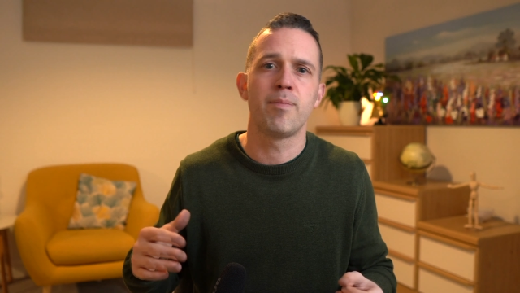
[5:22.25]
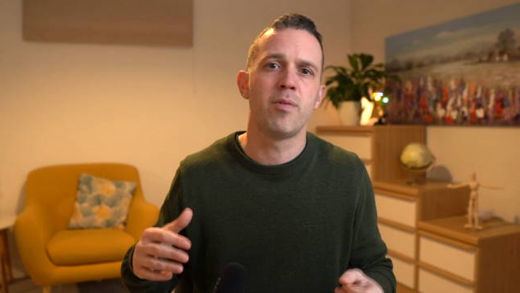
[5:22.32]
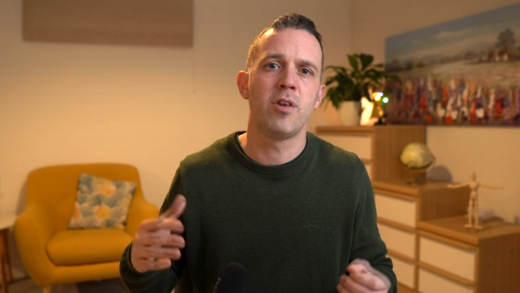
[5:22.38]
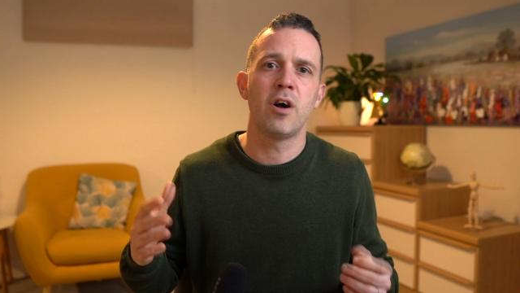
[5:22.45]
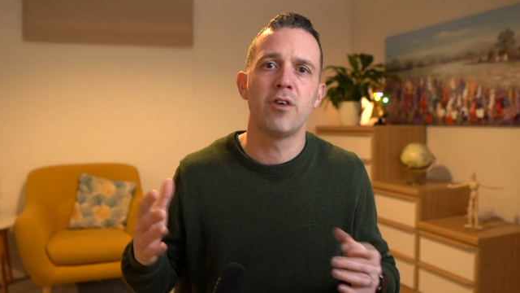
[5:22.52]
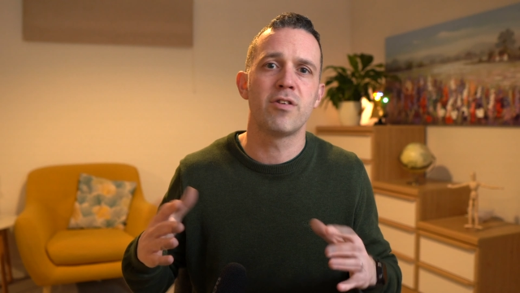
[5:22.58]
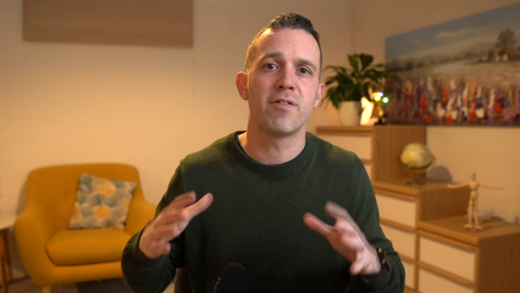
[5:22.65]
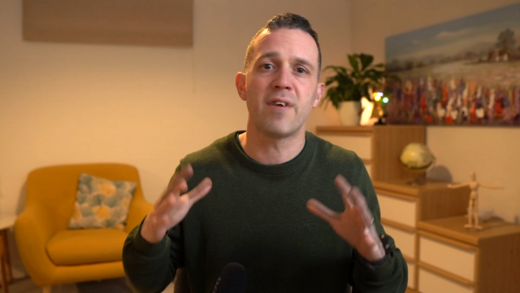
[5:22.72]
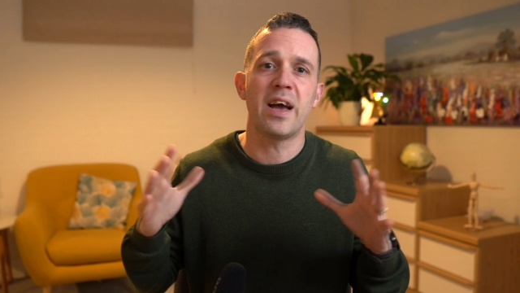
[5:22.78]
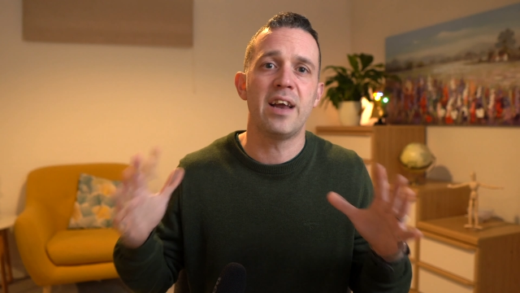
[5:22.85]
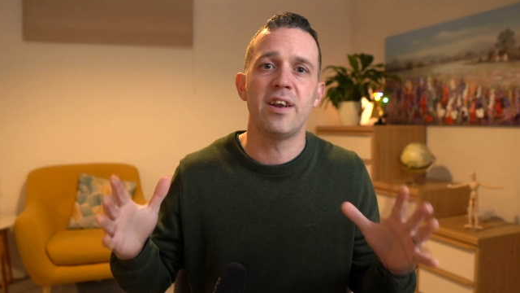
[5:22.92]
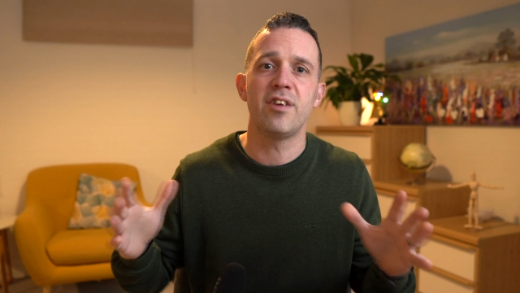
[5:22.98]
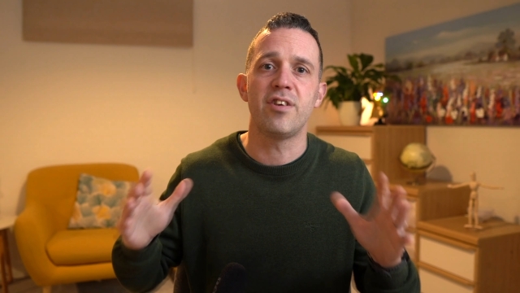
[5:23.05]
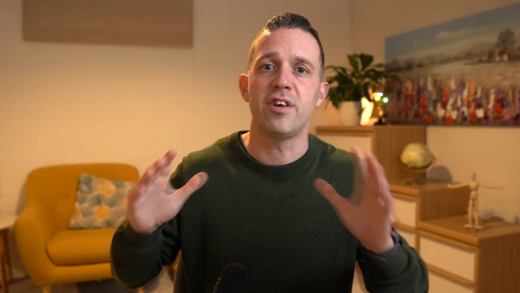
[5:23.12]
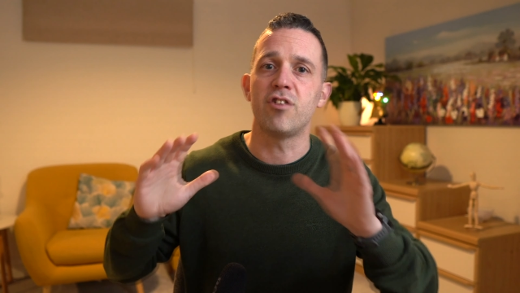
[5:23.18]
loads of
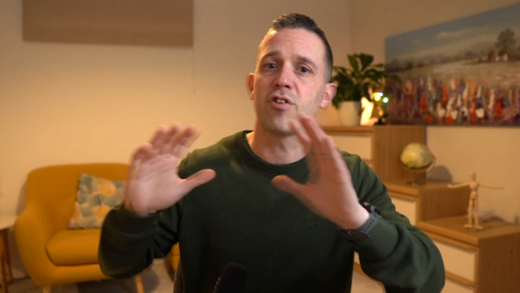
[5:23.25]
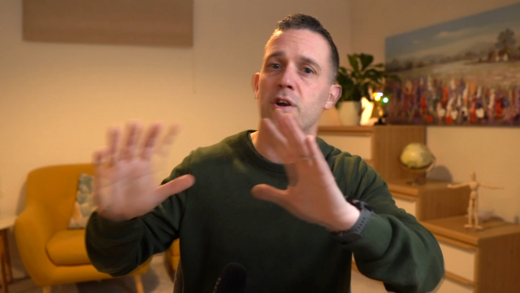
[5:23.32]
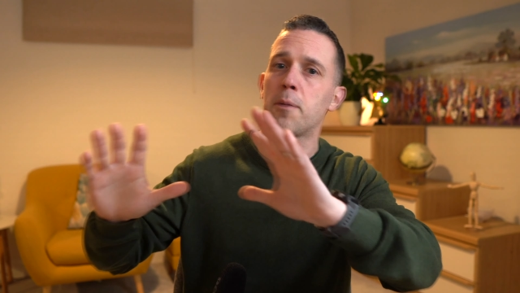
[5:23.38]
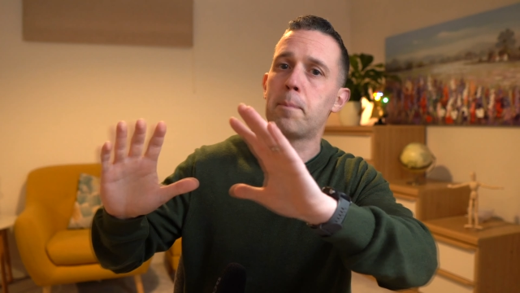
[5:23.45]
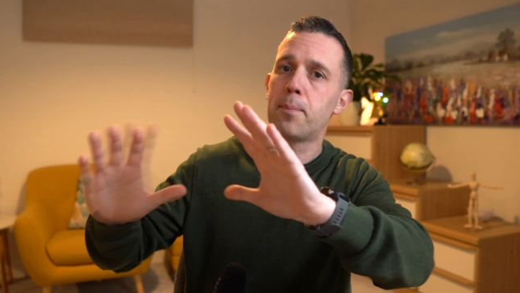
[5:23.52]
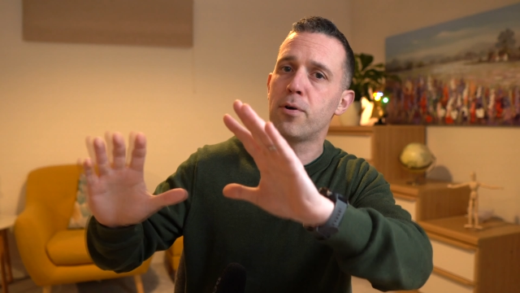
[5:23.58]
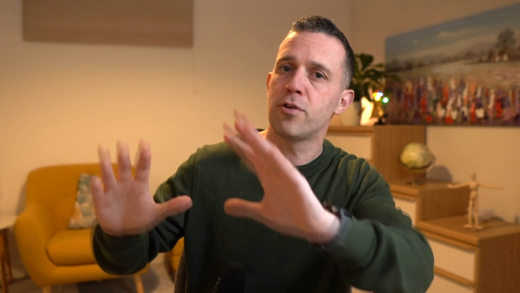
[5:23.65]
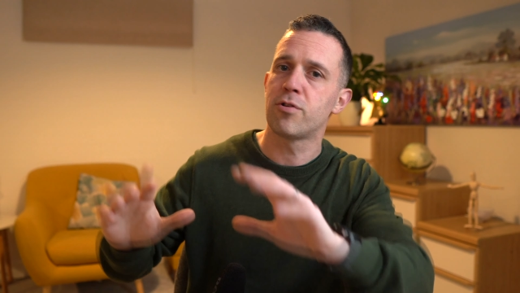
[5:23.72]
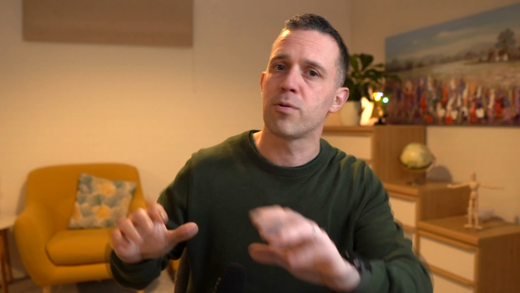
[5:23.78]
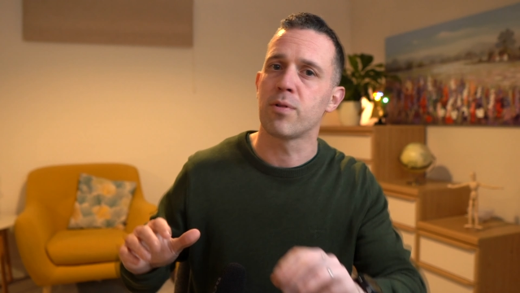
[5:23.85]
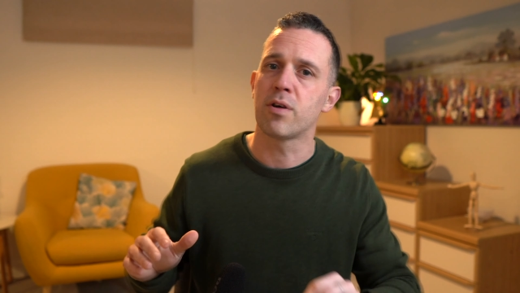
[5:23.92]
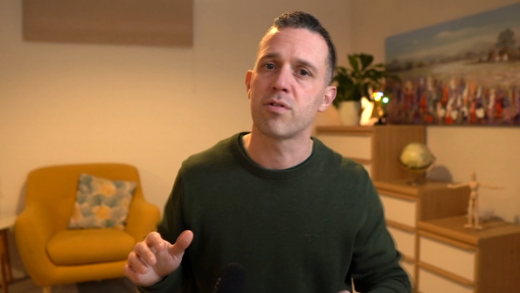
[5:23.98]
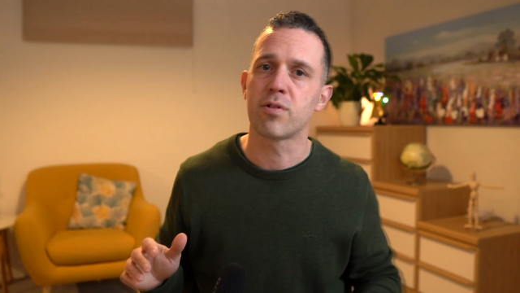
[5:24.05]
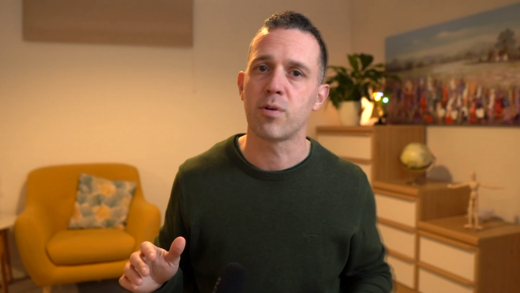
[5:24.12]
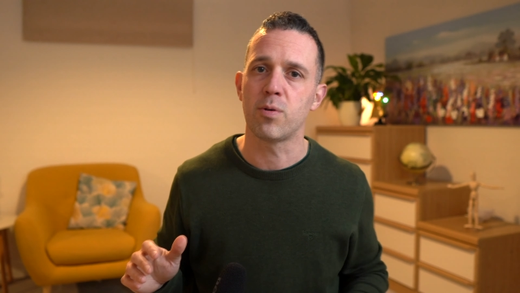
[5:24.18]
energy trying to push all
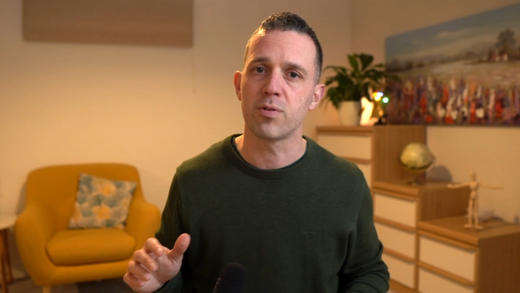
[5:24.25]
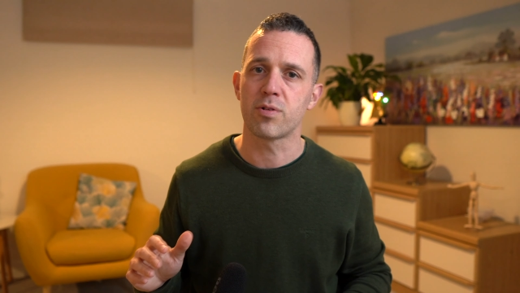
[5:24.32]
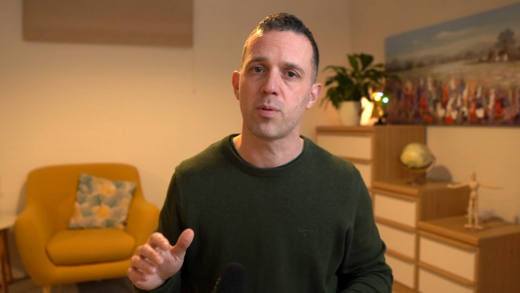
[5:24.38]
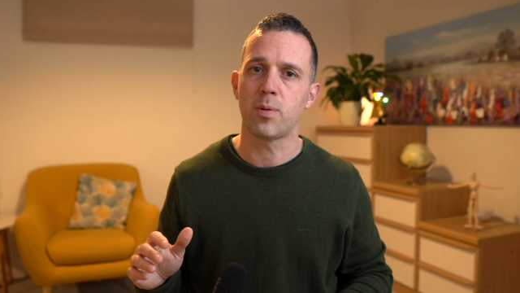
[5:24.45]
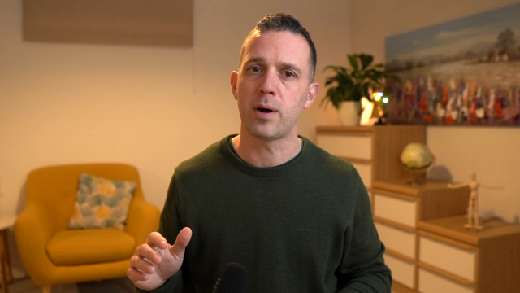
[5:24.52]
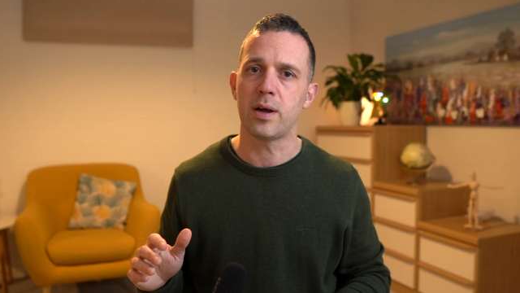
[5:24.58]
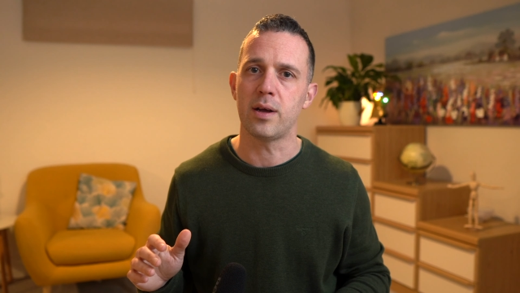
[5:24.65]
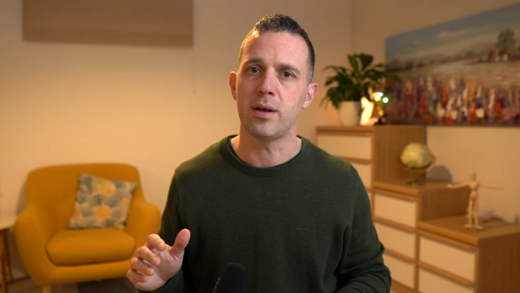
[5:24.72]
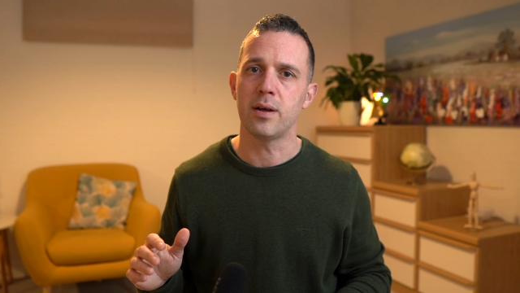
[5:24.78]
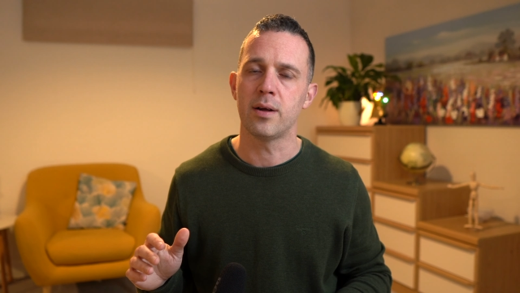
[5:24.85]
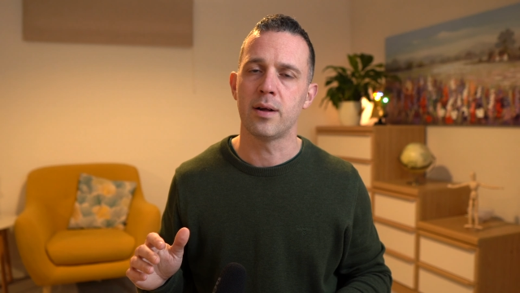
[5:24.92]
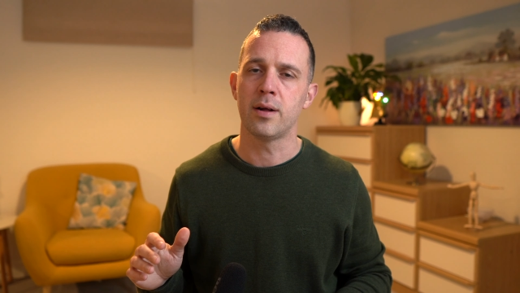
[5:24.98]
those thoughts away.